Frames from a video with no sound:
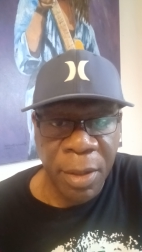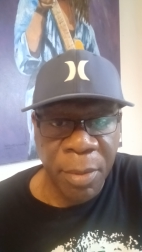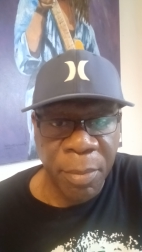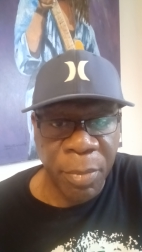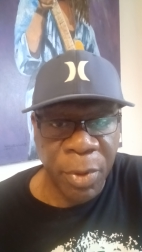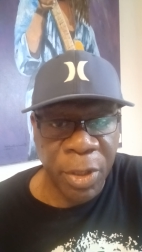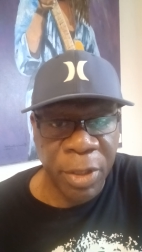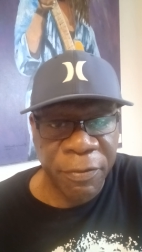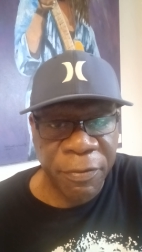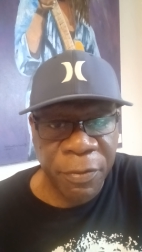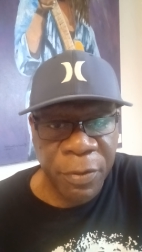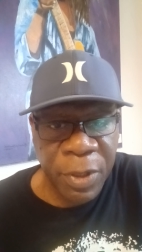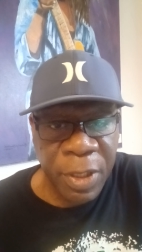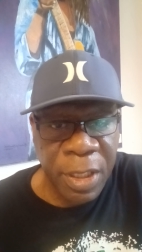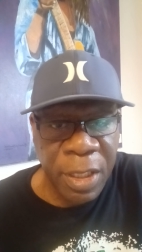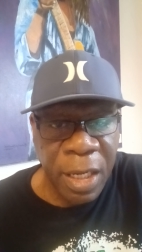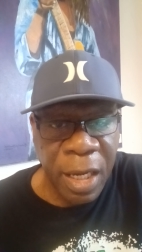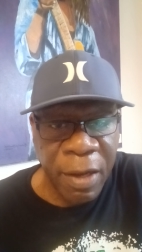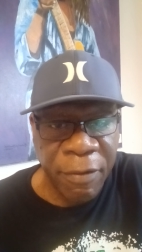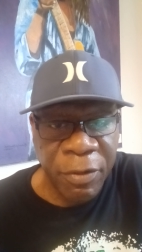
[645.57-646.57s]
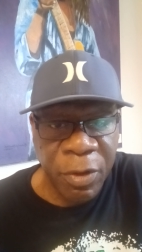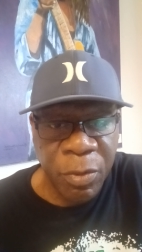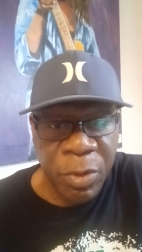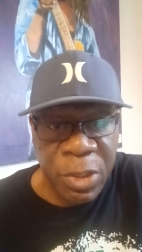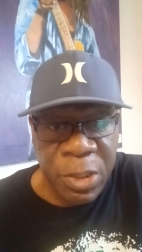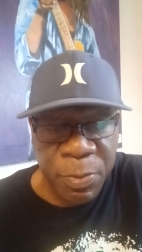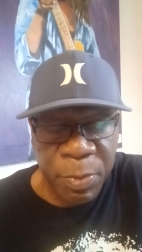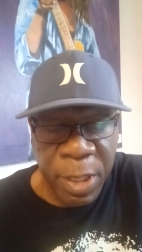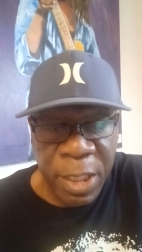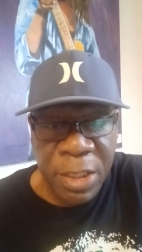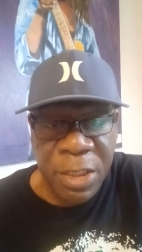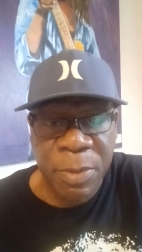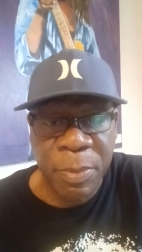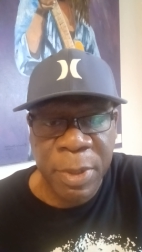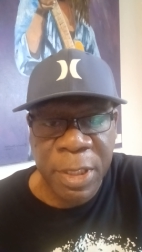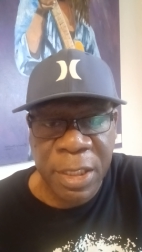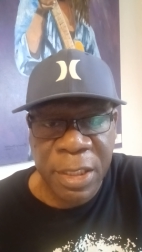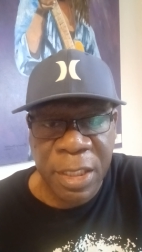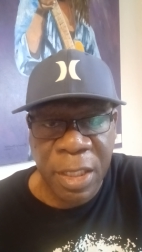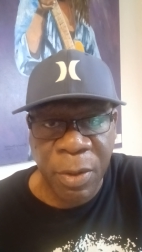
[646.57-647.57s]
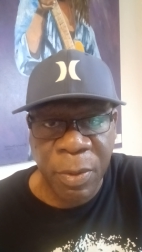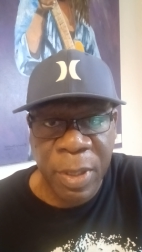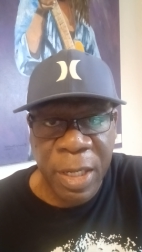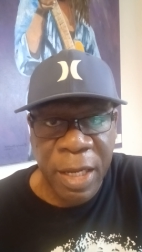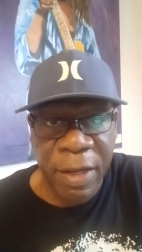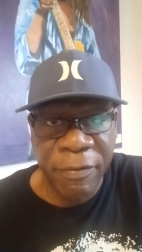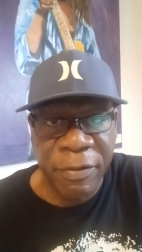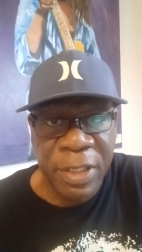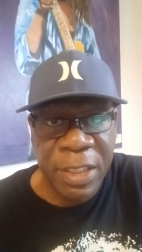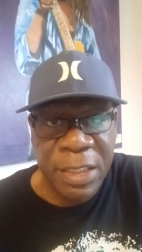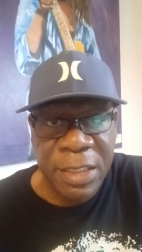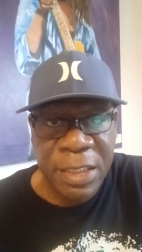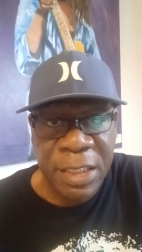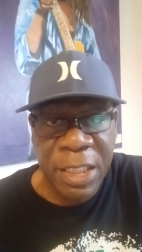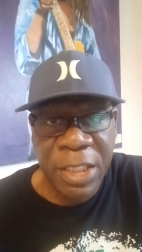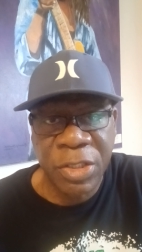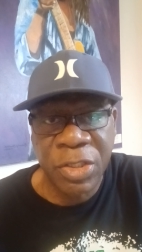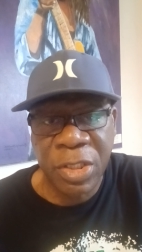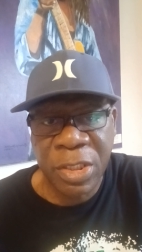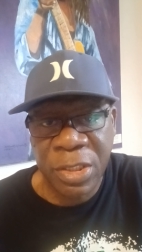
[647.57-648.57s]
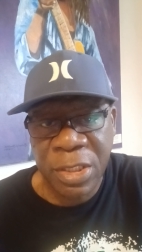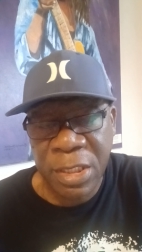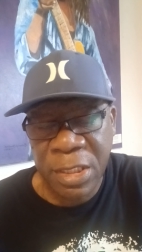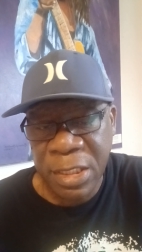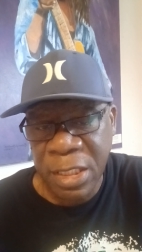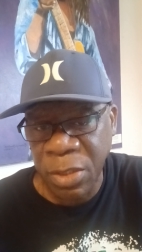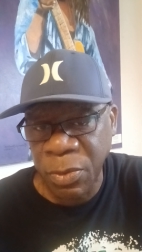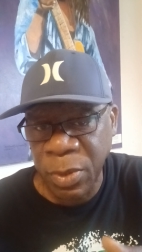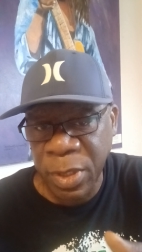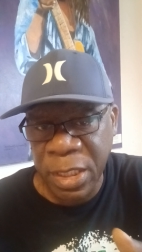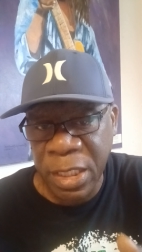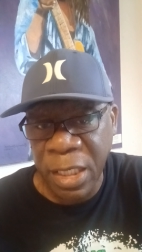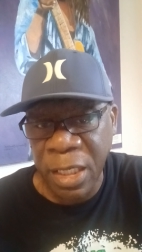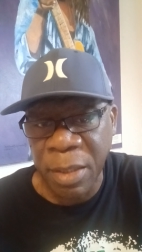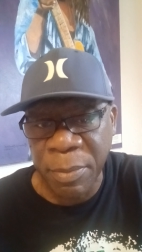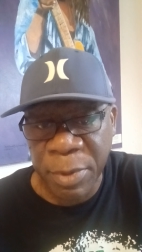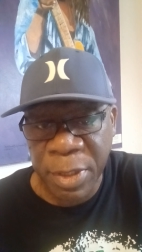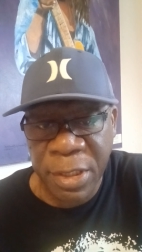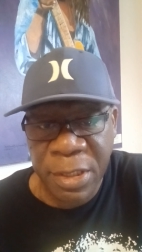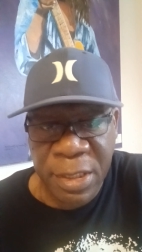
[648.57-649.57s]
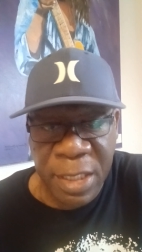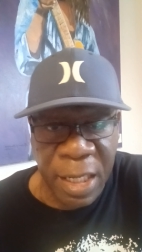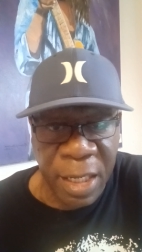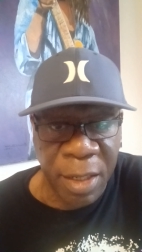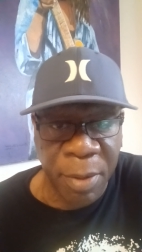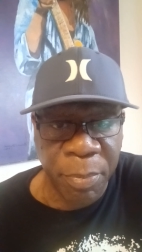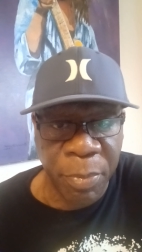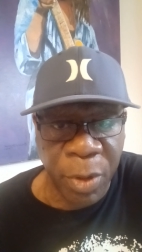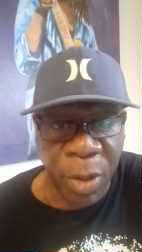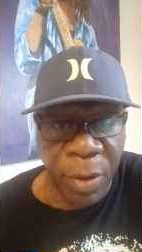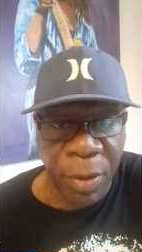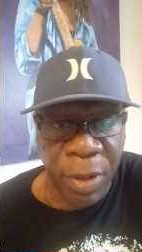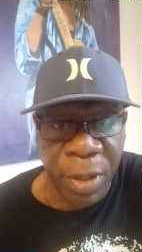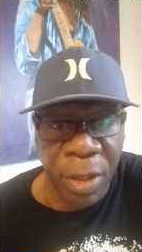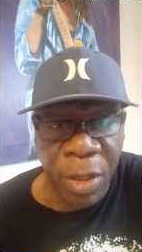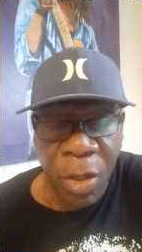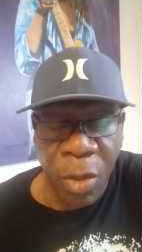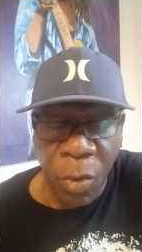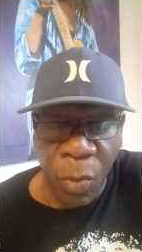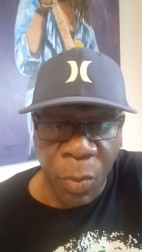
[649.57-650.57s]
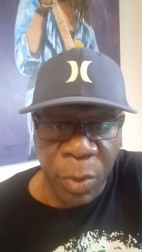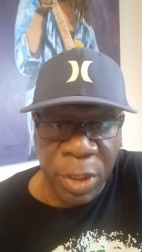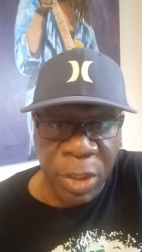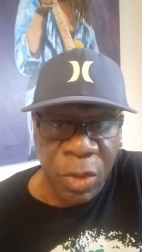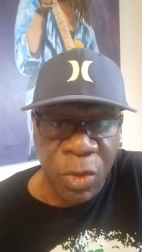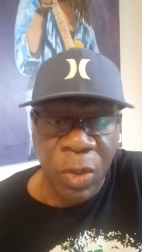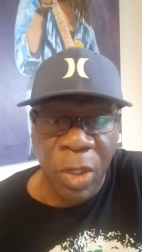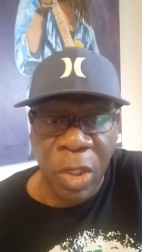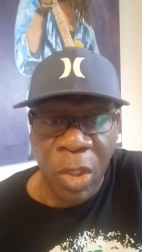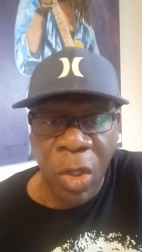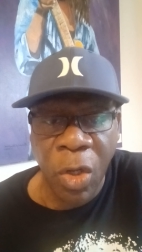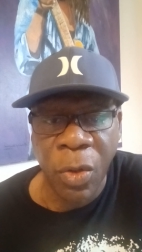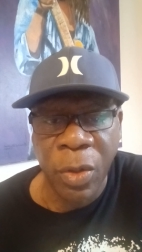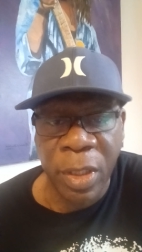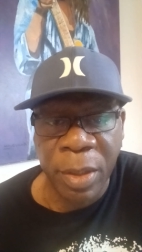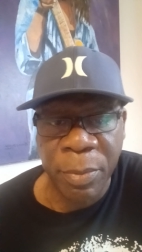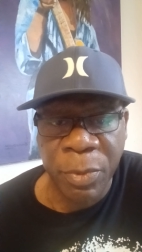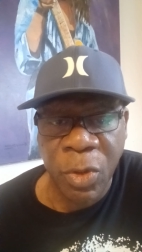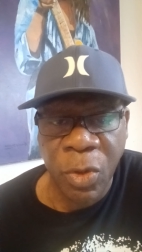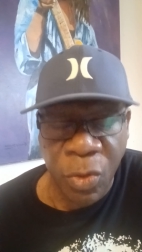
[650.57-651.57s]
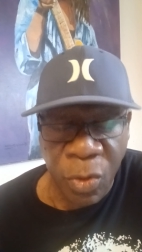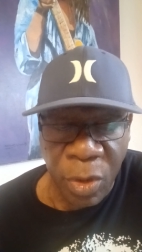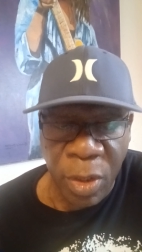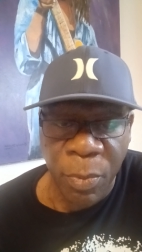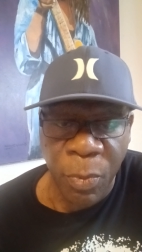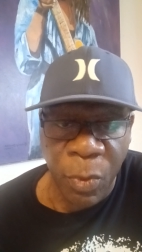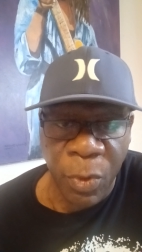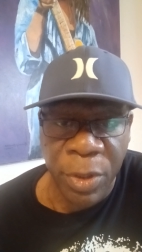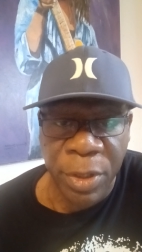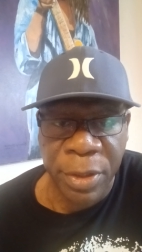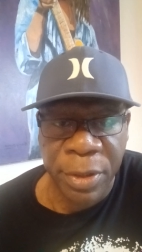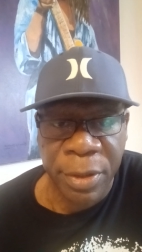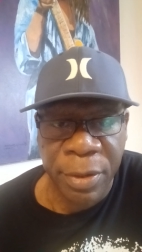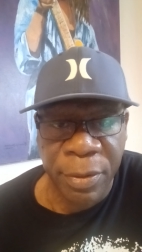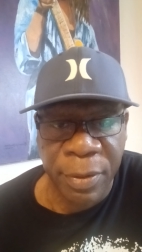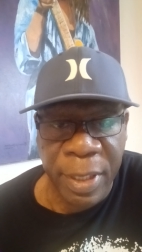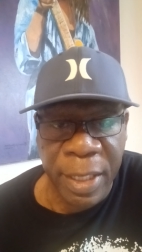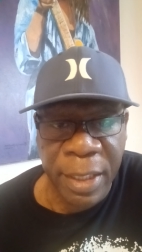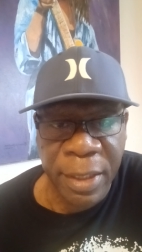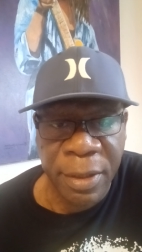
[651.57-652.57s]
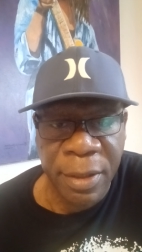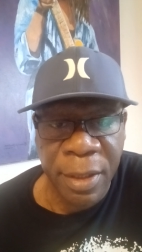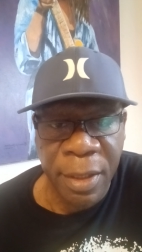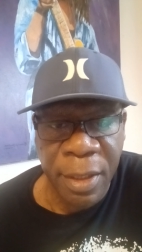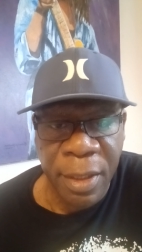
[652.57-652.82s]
But if we have a responsibility and we have these agencies that we give them this kind of power, we need to allow them to do them work, right?